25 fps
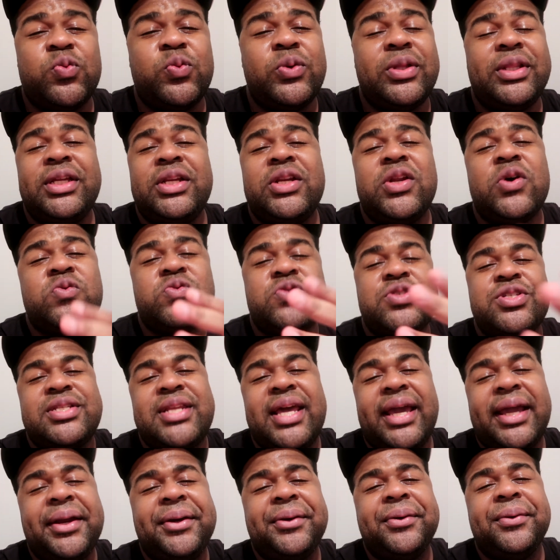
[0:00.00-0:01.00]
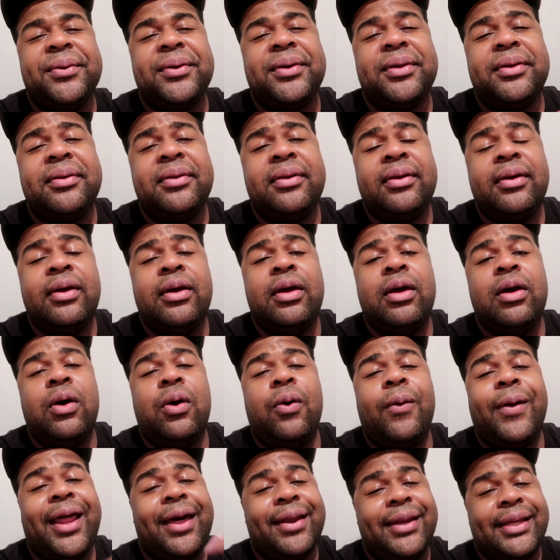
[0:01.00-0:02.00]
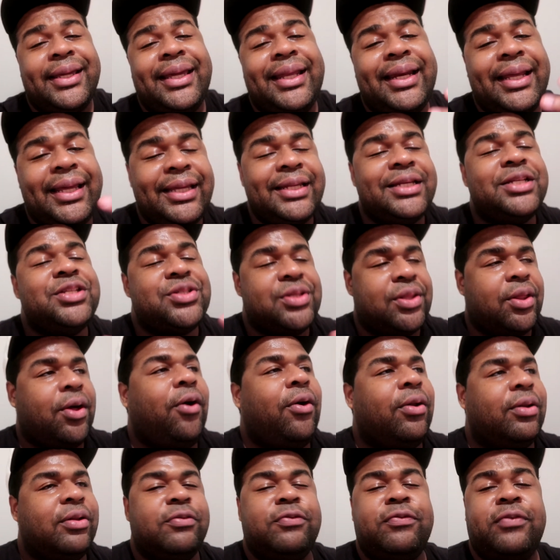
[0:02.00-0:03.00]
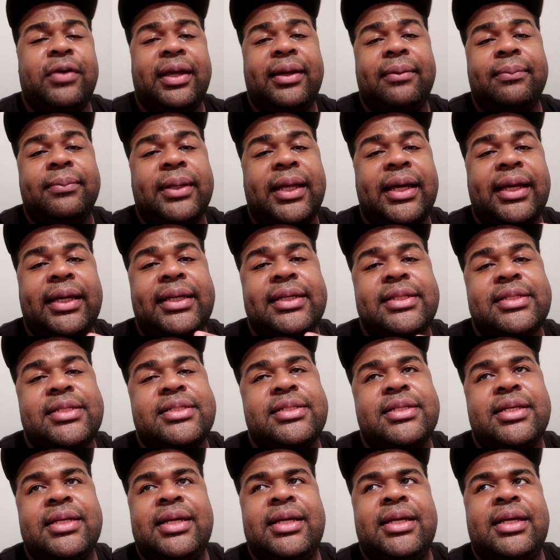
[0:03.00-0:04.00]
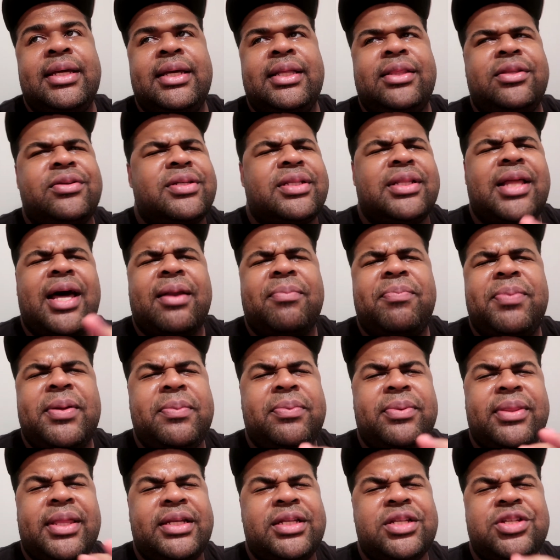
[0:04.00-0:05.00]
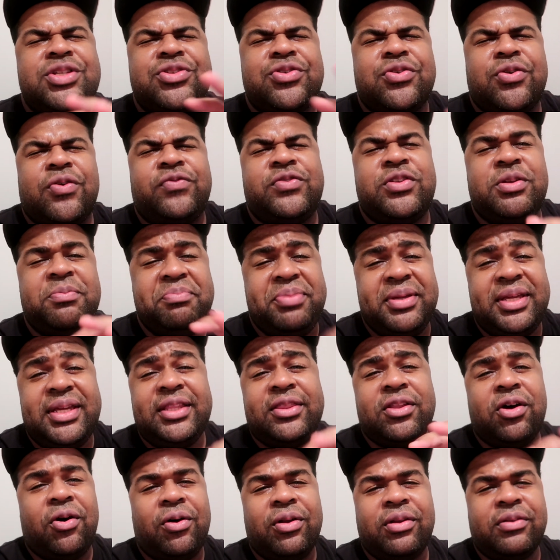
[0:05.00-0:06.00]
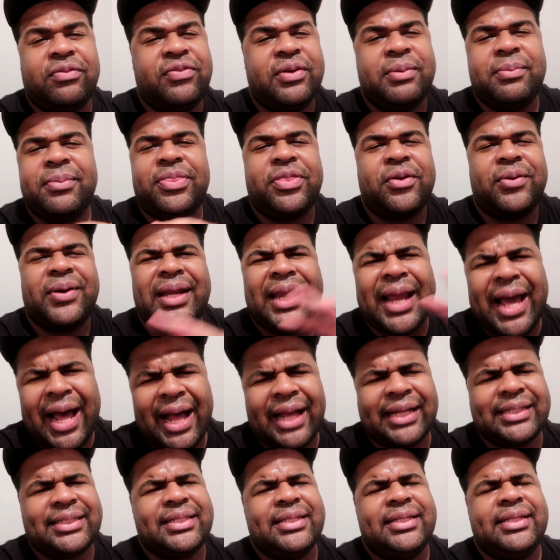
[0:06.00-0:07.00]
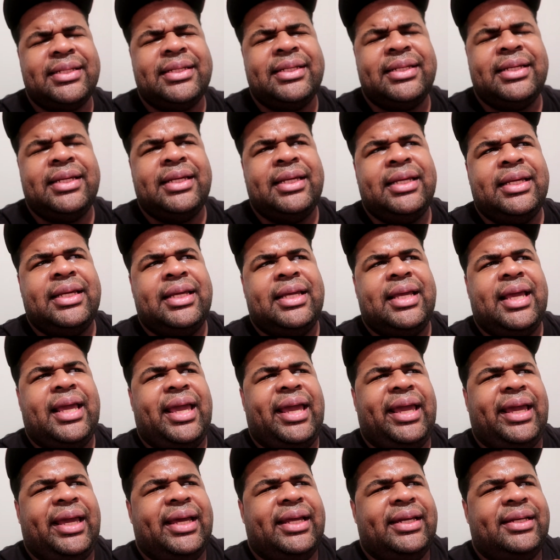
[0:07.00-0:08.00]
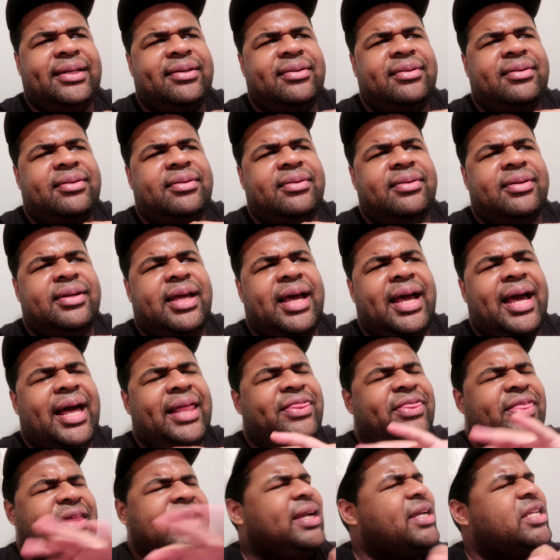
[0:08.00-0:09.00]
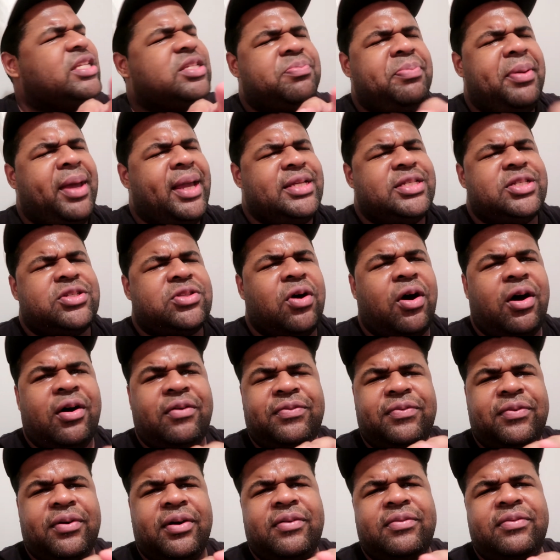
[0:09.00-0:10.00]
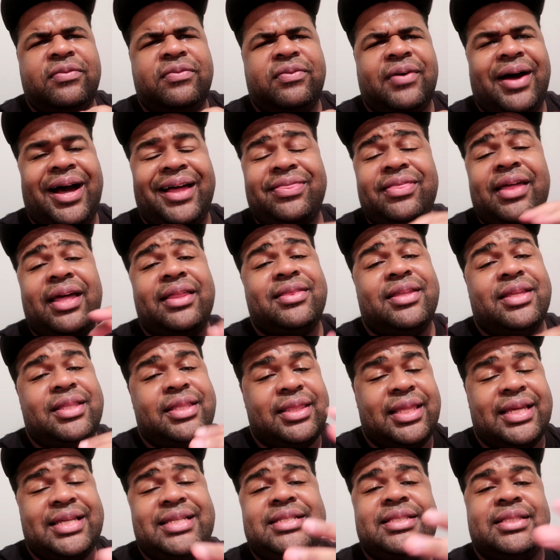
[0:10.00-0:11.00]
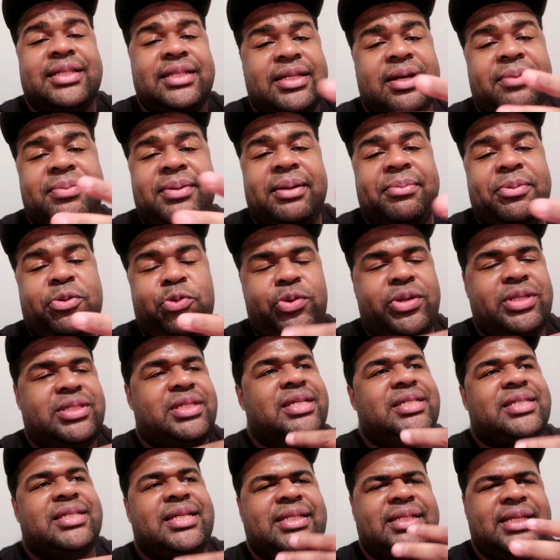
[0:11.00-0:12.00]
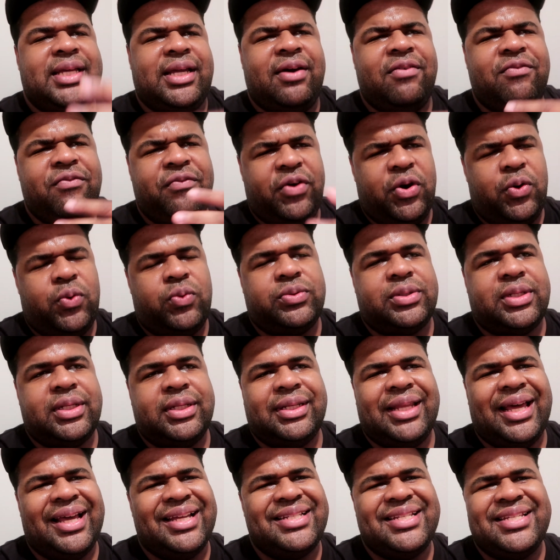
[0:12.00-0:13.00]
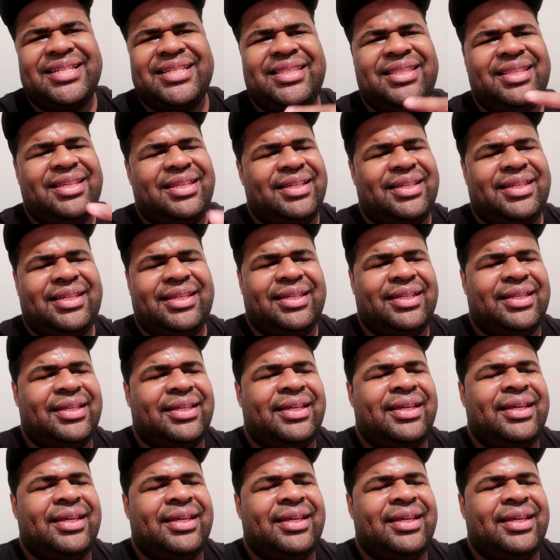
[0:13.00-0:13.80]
really no standard on how to get into the Hall of Fame. Like, there's a lot of people that deserve to be in the Hall of Fame, but they're not. And I think it's based off of, the WWE says they take a vote. I just think